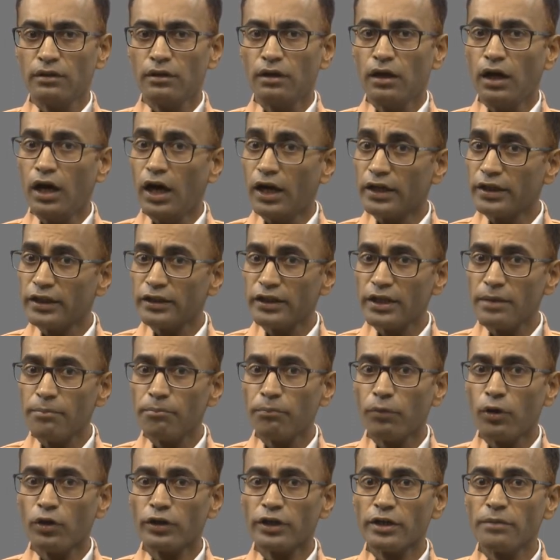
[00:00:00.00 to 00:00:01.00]
Another
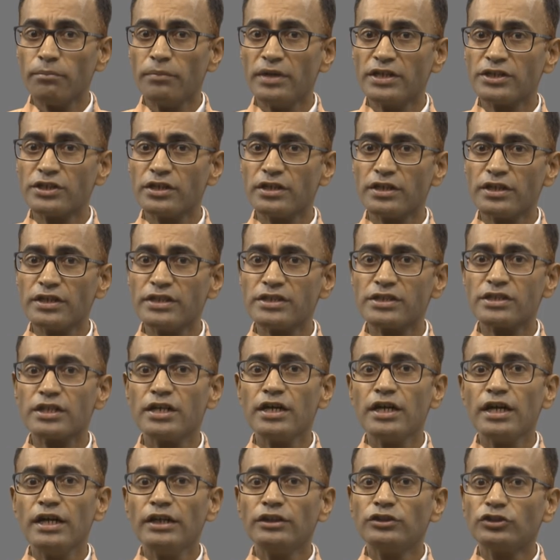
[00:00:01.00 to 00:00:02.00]
important measure is
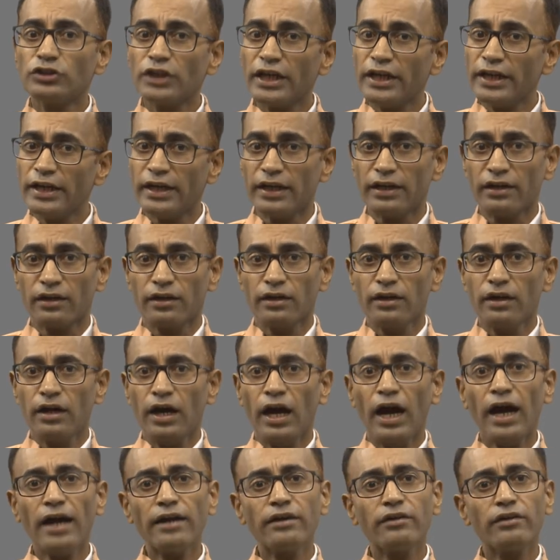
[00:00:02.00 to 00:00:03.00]
training
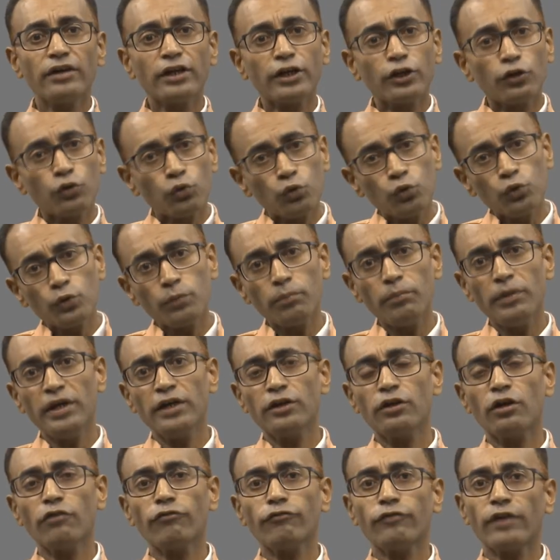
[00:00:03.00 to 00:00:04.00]
and recruitment
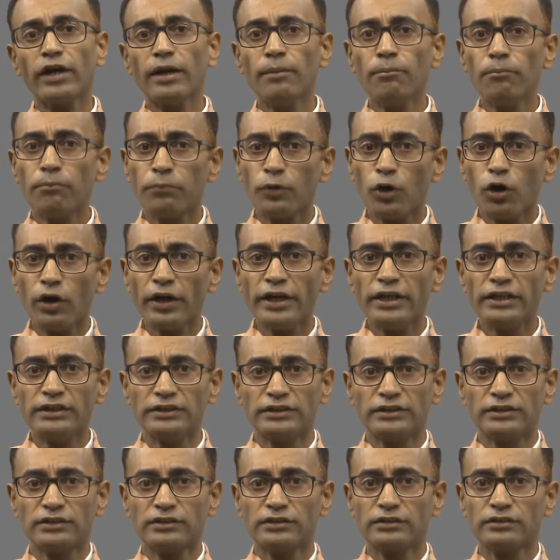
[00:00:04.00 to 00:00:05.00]
of
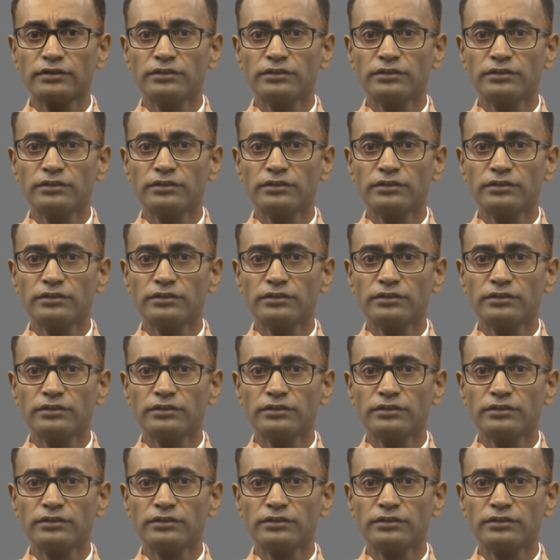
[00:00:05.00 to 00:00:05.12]
employees.